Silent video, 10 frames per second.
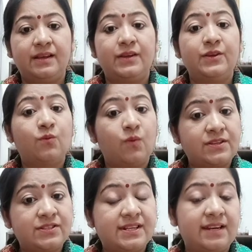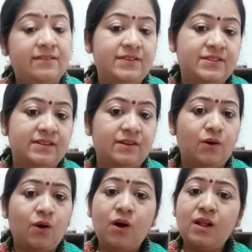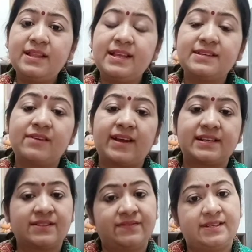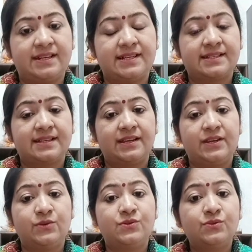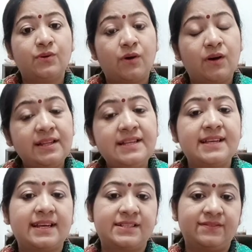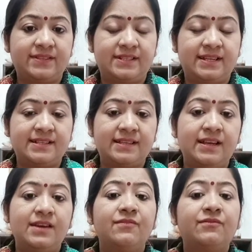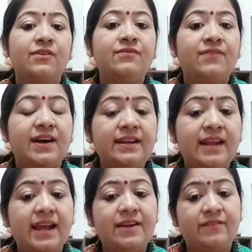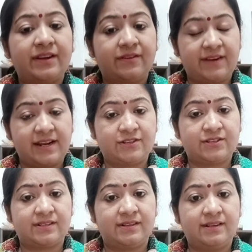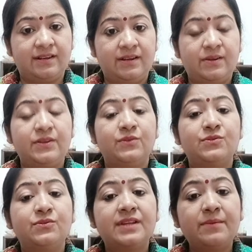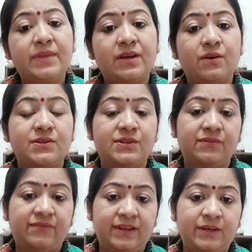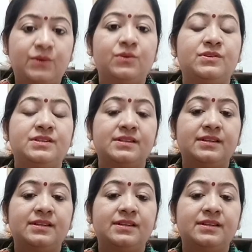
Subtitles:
You watch television. All these are activities. You do all these activities for fun and recreation. You do them because you feel good,